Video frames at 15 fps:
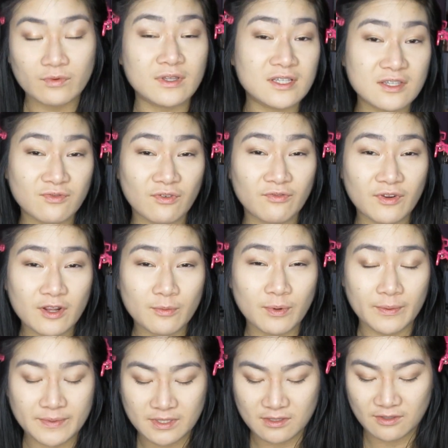this is for video
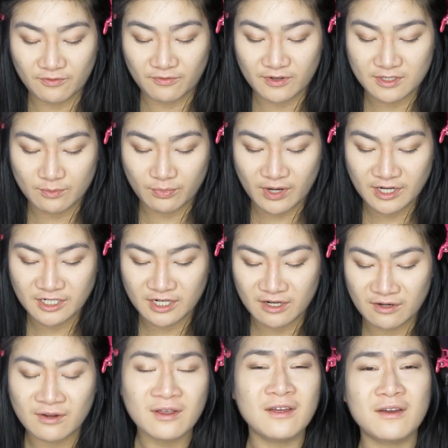purposes of first
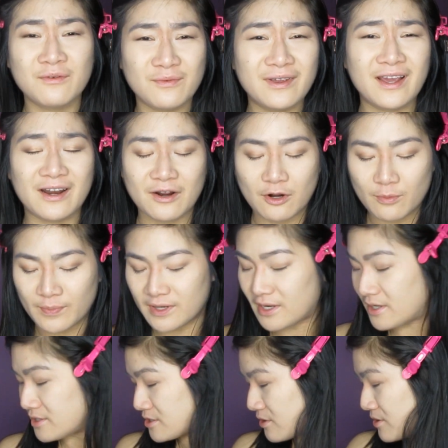impression, we gotta open
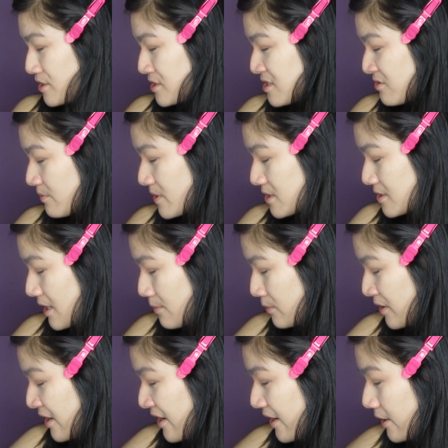it. So this is from the same
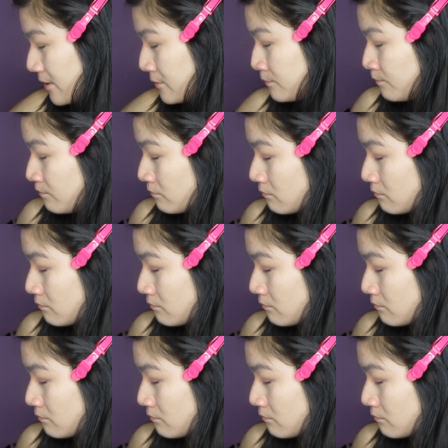line